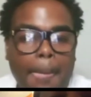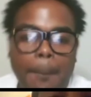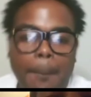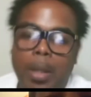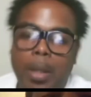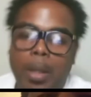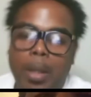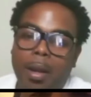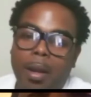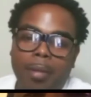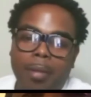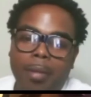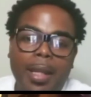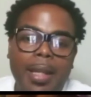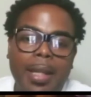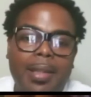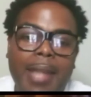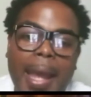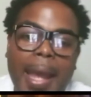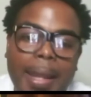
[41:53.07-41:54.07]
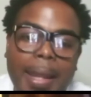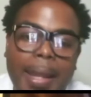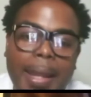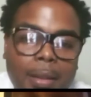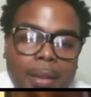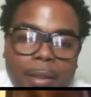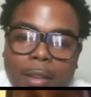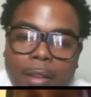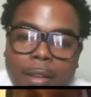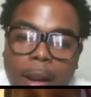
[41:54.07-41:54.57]
You know what I'm saying? That
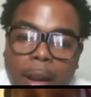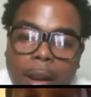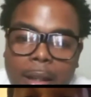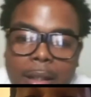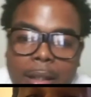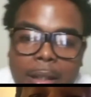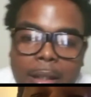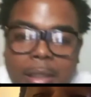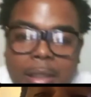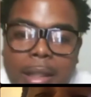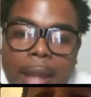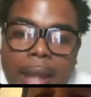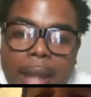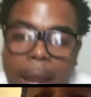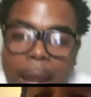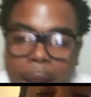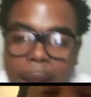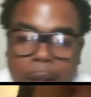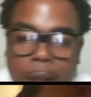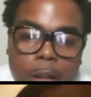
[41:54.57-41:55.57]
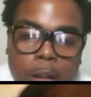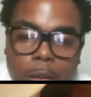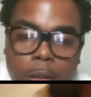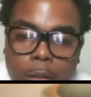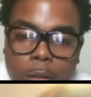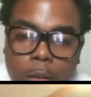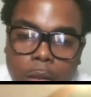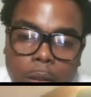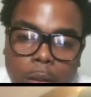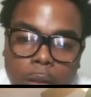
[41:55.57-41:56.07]
started in Chicago.
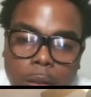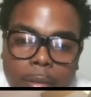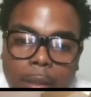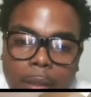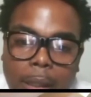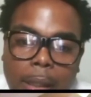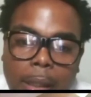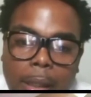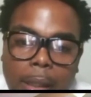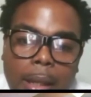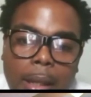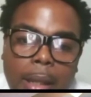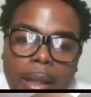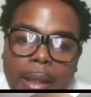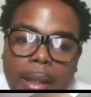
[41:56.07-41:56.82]
You know what I'm saying?